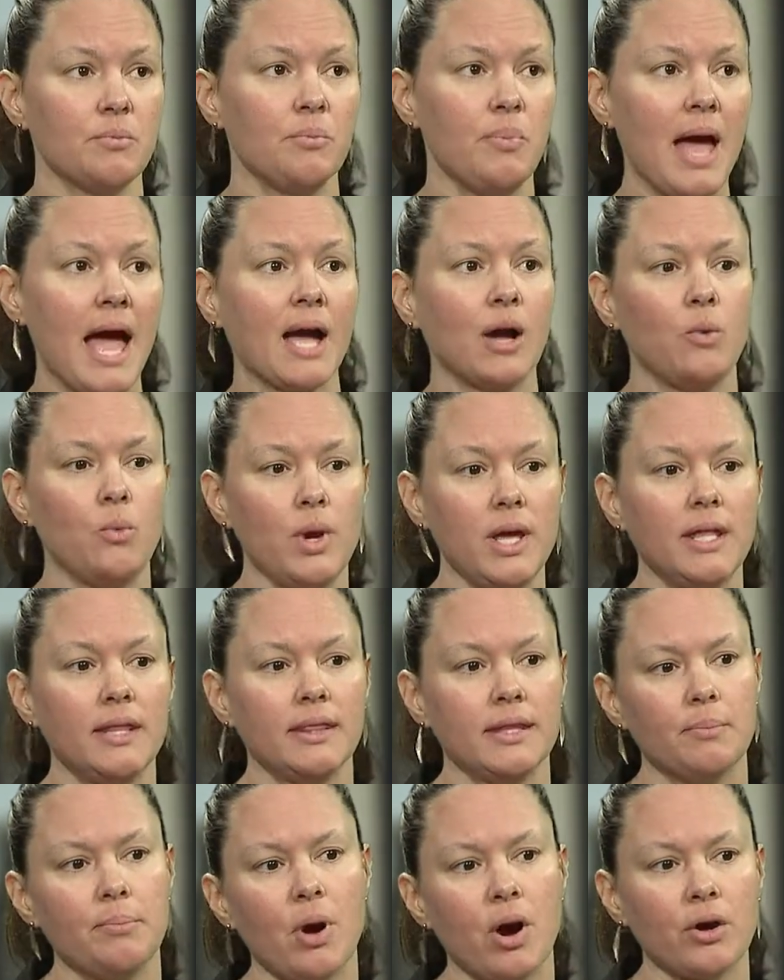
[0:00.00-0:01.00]
back when
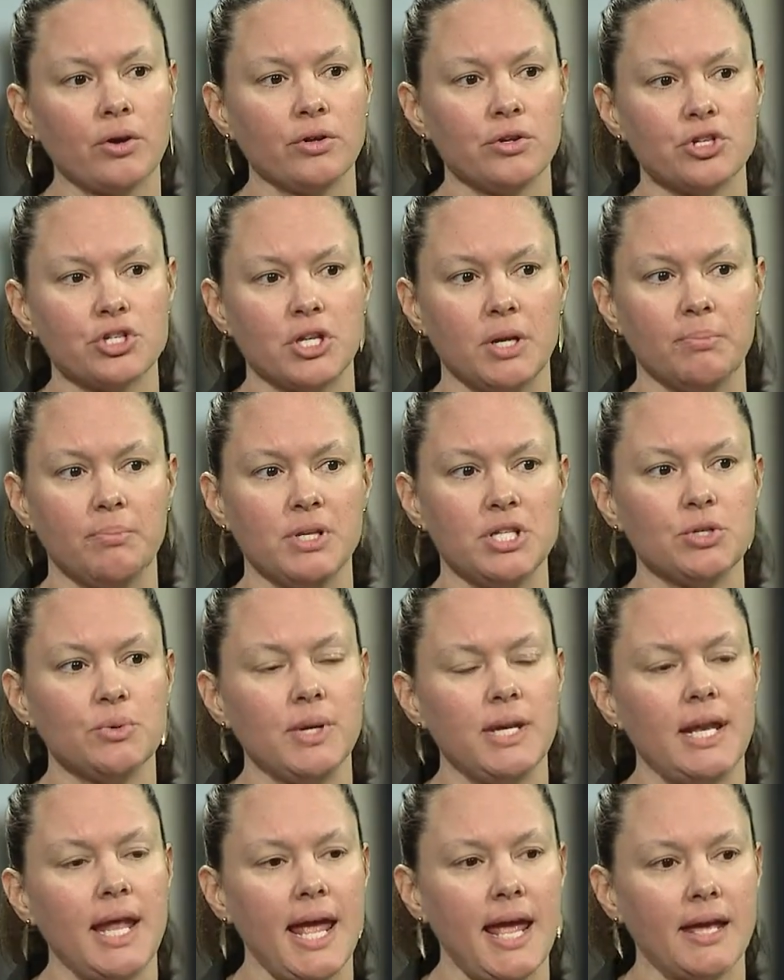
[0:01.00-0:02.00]
the partnership
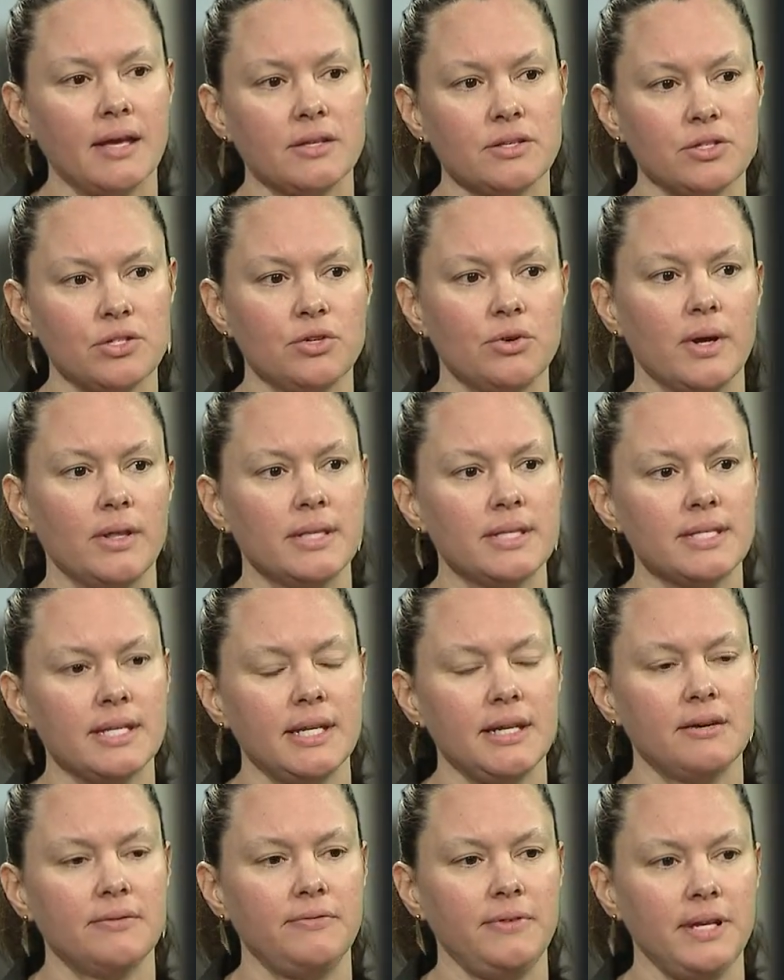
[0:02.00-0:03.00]
between ASU and the
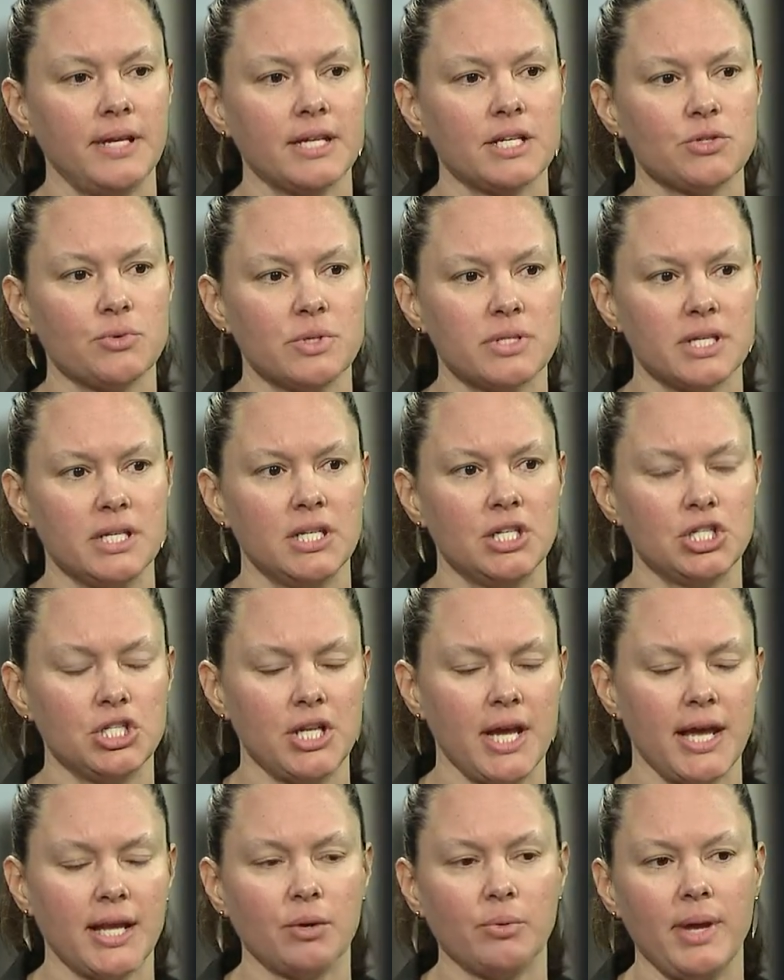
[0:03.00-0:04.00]
City of Phoenix was
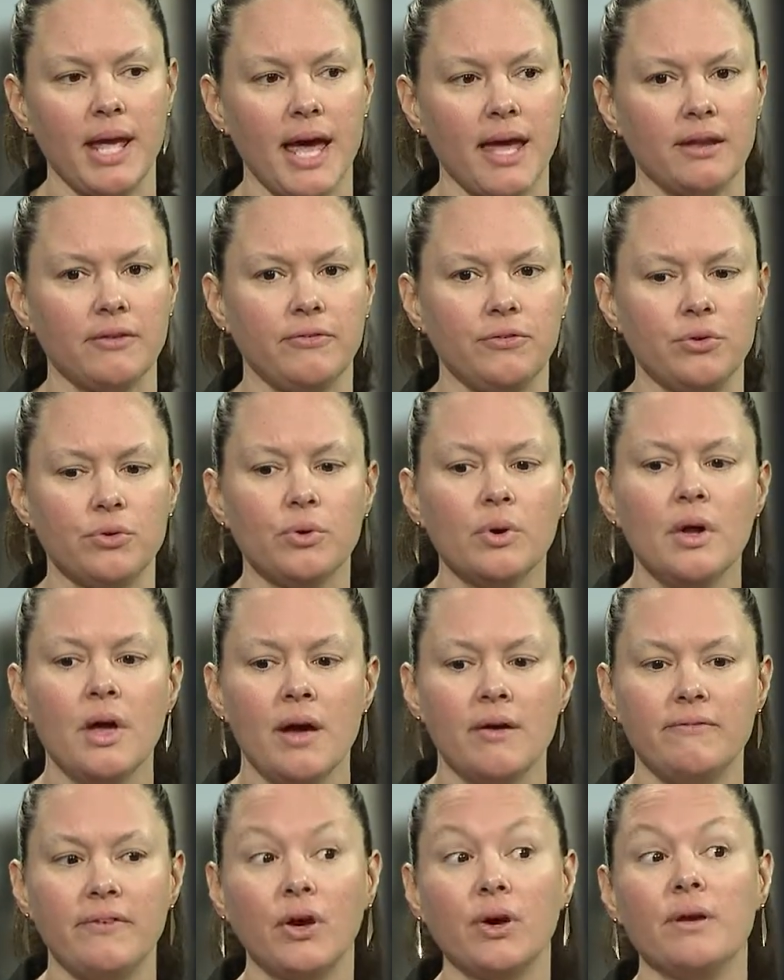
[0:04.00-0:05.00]
initiated, we had a few
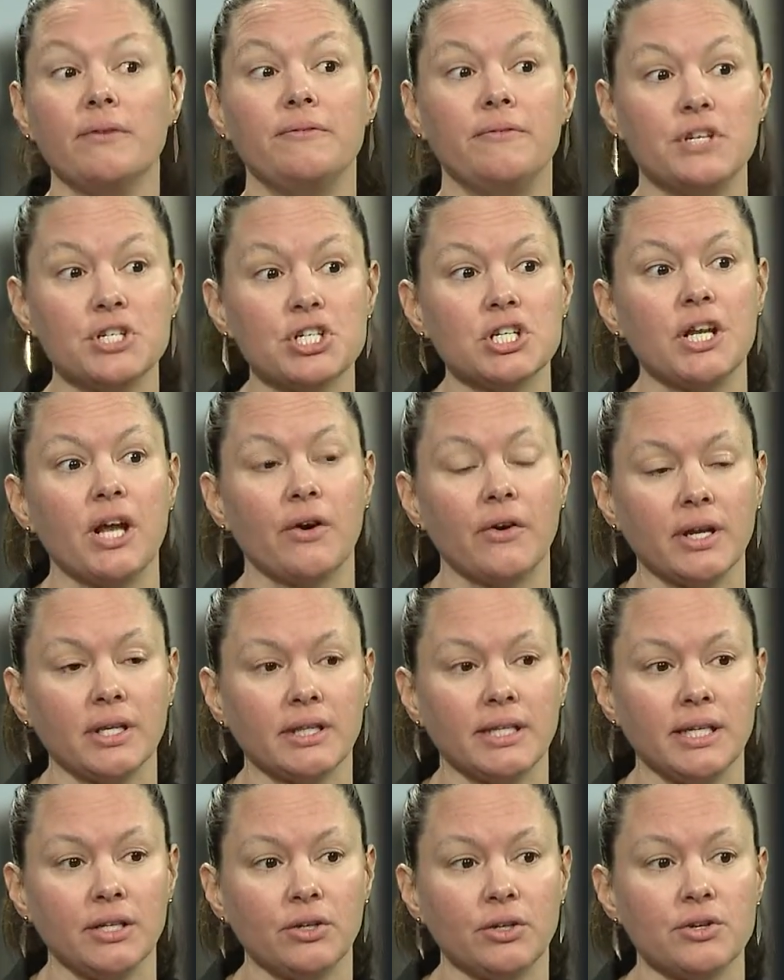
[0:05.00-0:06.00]
very visionary
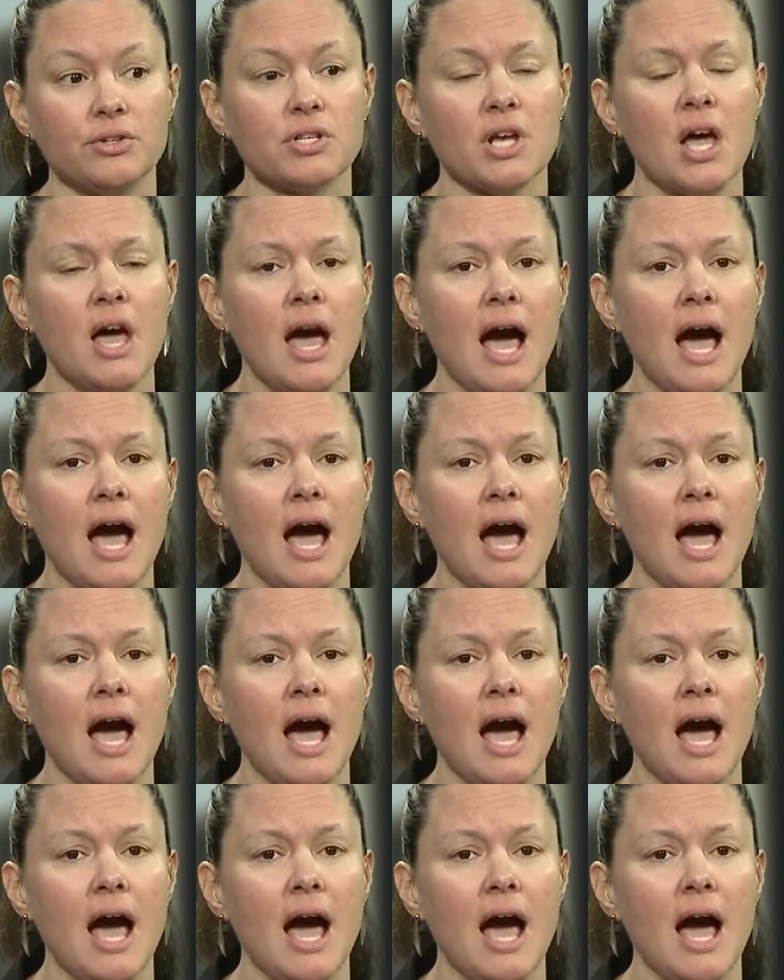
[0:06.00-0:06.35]
leaders.